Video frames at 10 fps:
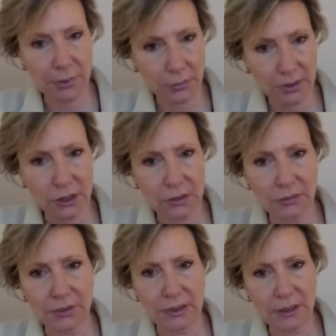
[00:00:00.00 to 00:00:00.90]
But what do you
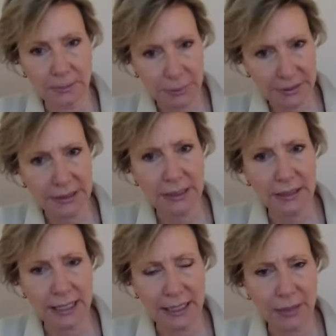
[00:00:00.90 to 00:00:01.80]
think completing
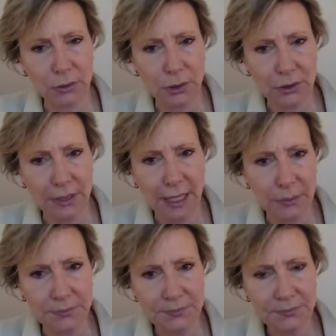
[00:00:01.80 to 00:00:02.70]
that outlook now?